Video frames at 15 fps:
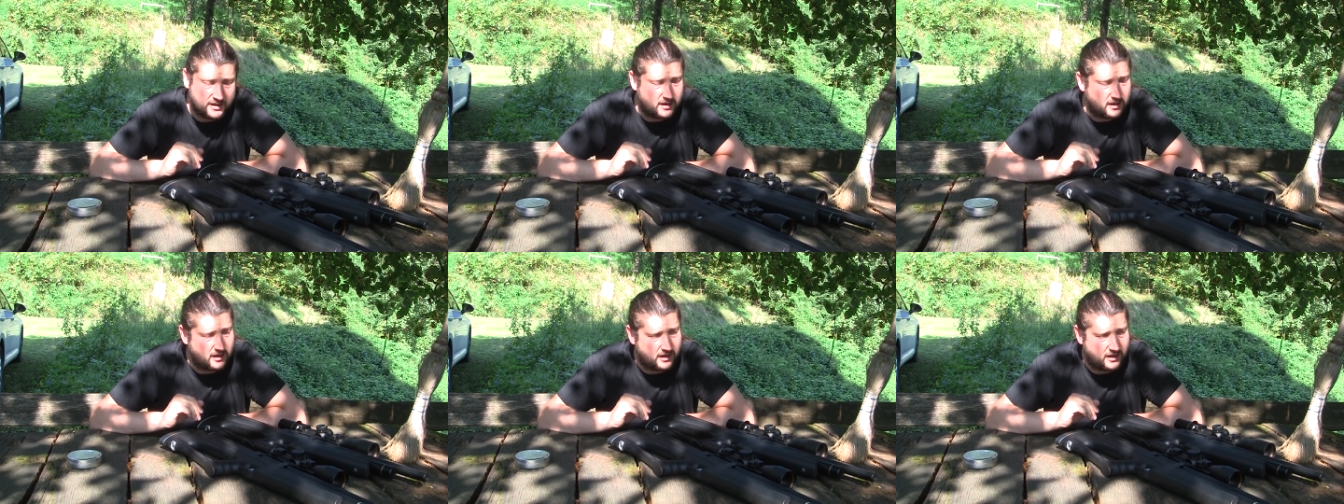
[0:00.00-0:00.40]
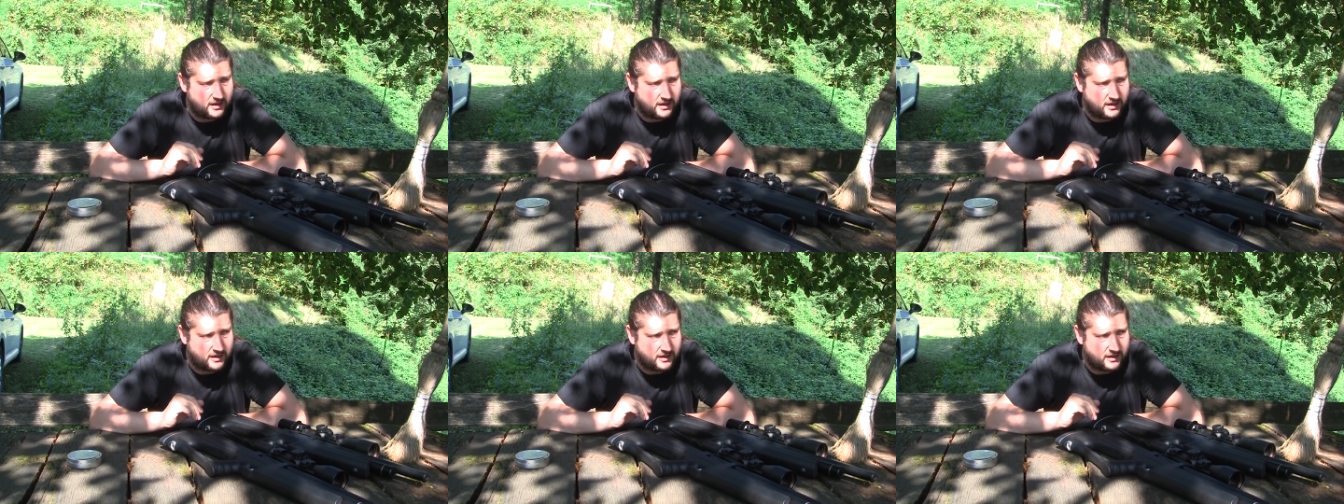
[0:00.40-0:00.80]

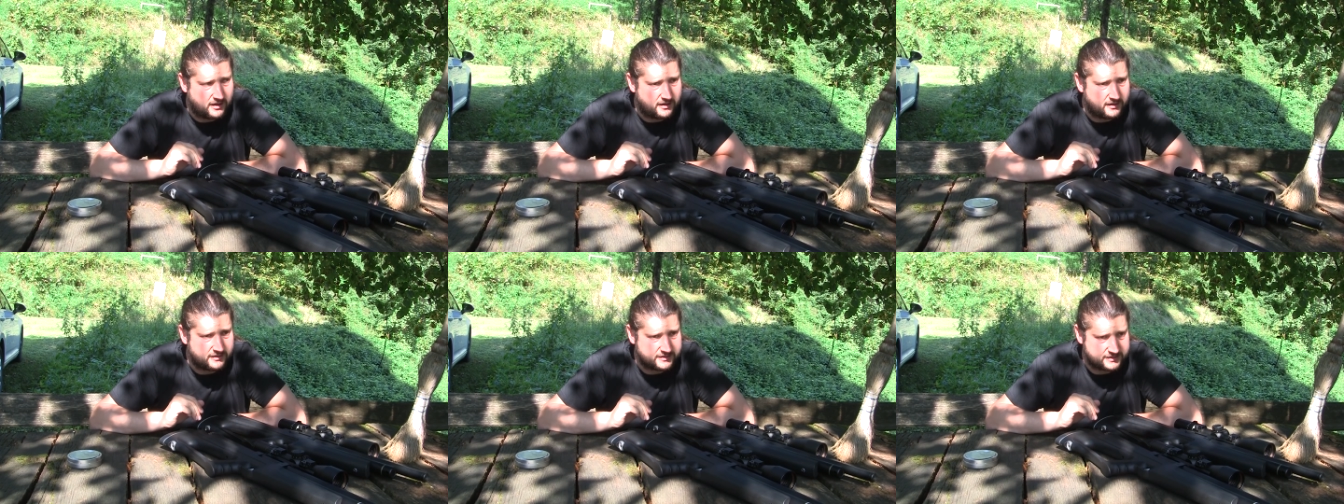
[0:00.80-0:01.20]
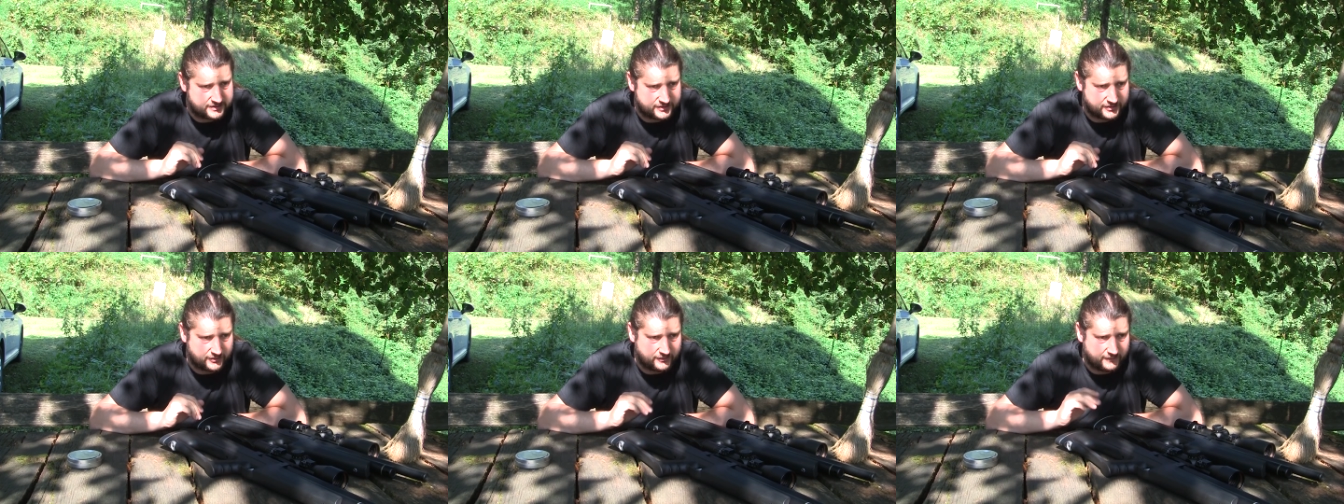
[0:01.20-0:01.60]
uh,
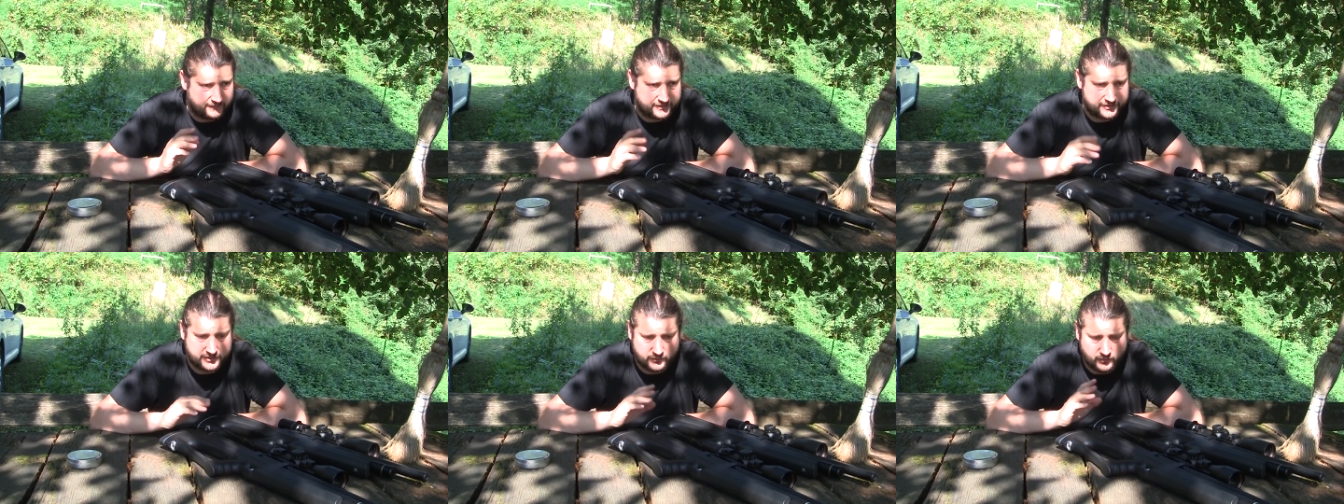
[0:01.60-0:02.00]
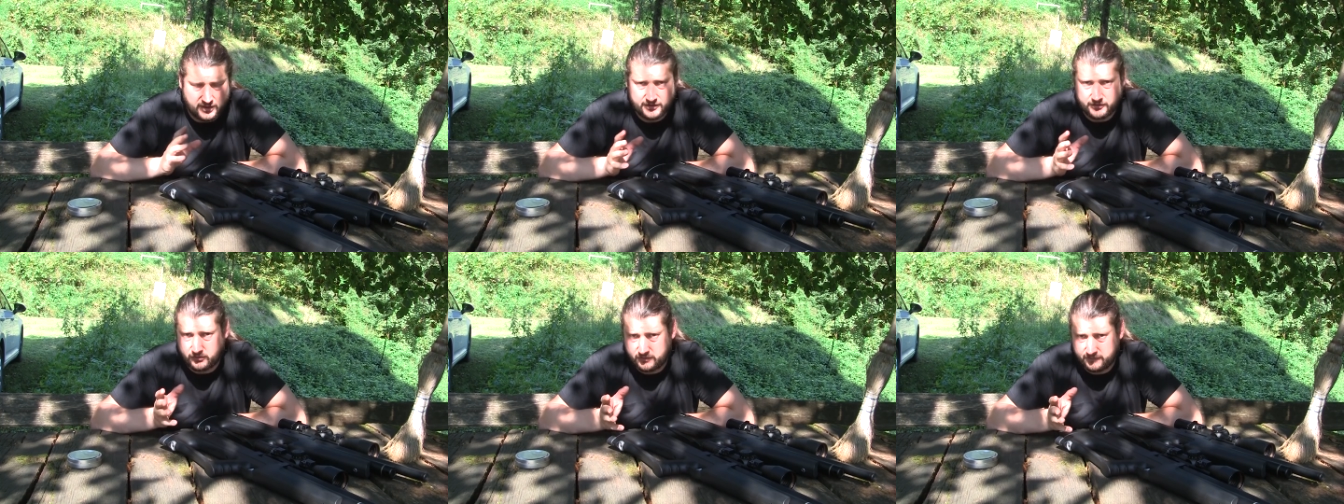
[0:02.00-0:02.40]
so version
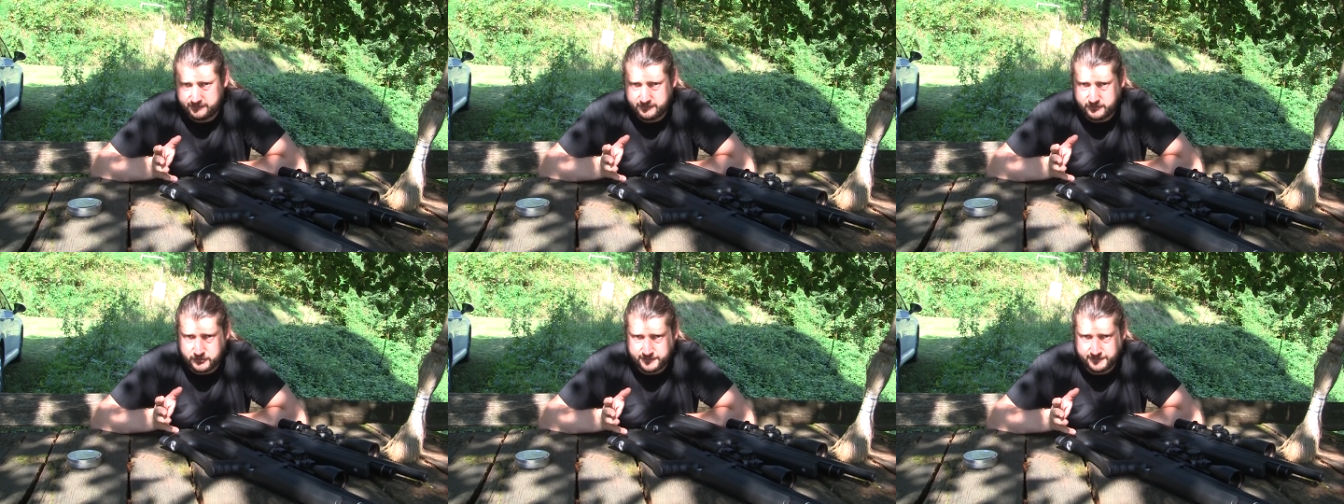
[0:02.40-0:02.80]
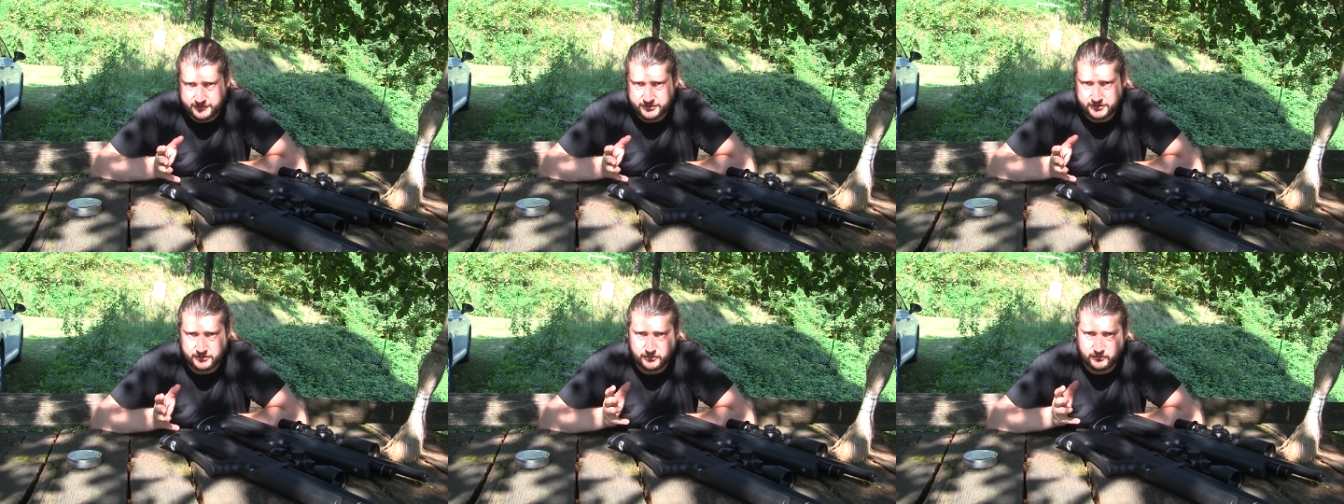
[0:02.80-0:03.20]
1 or
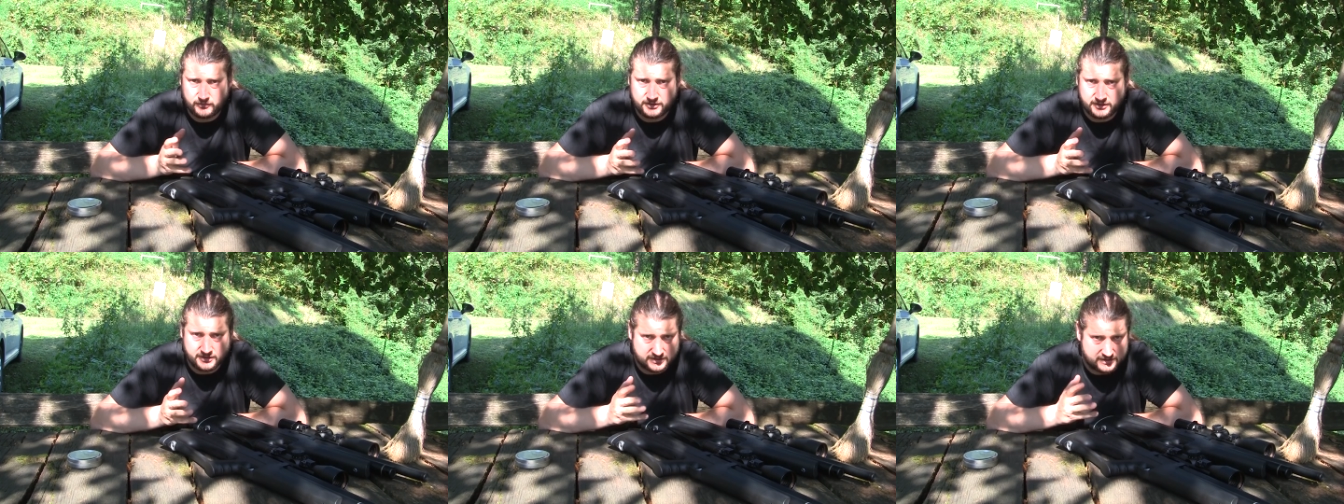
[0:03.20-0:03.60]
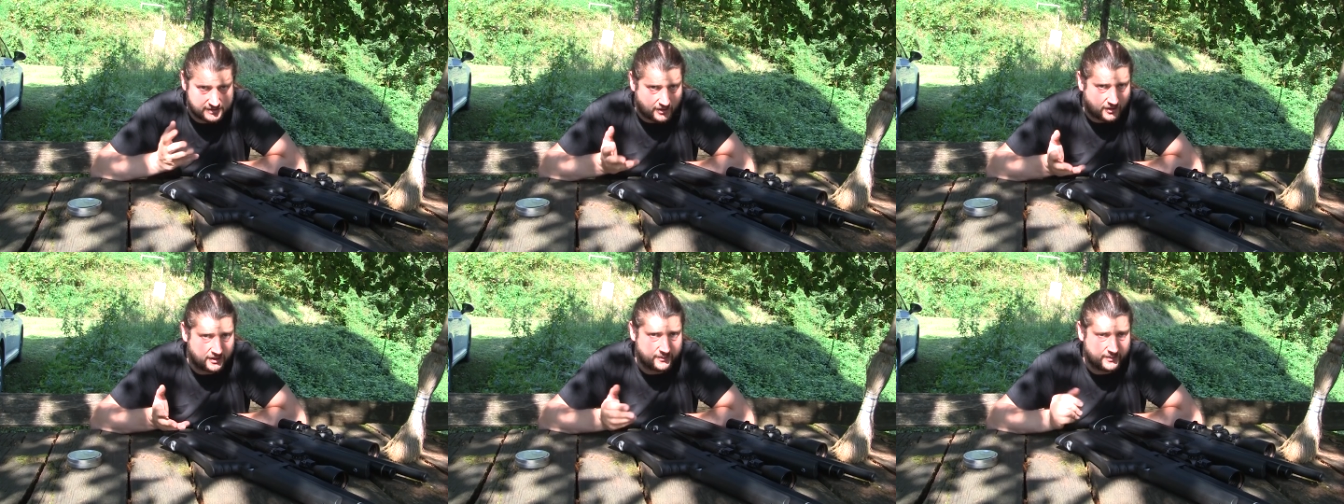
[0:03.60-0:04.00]
version 2 with the
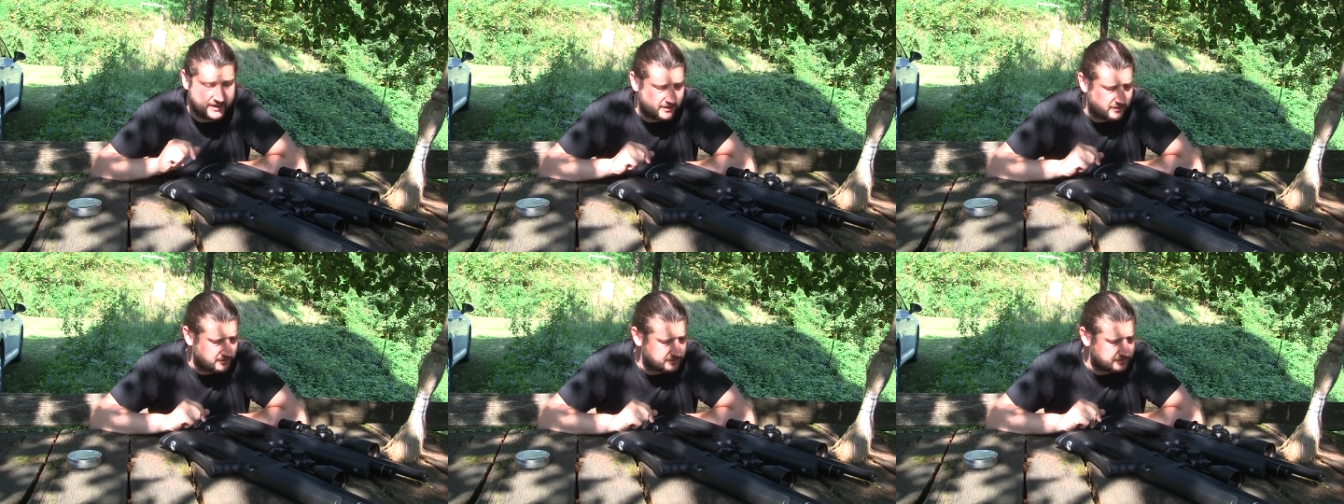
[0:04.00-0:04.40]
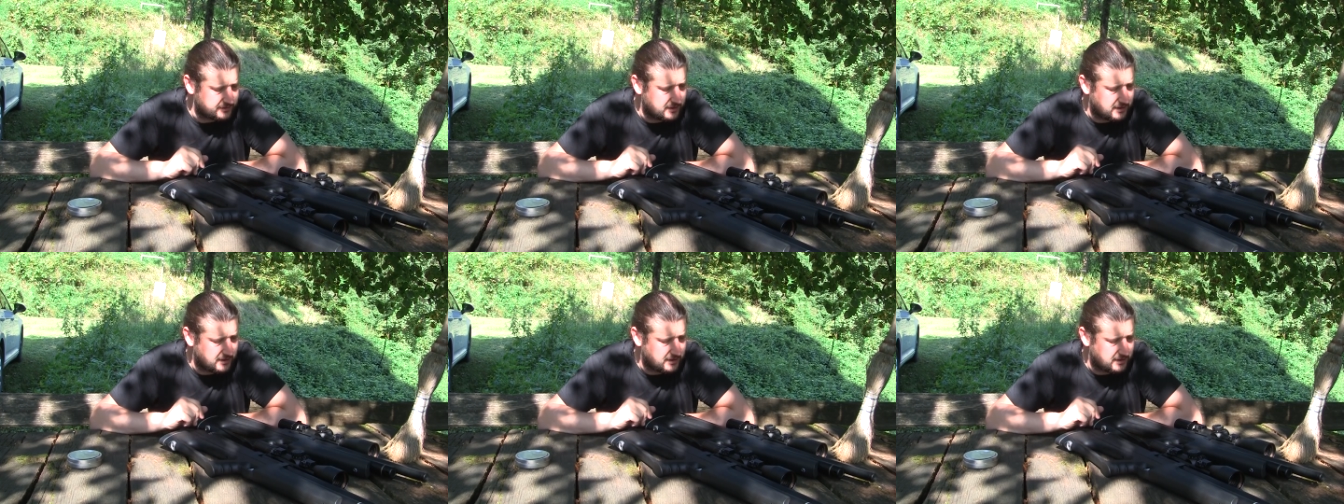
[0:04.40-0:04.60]
stock barrels,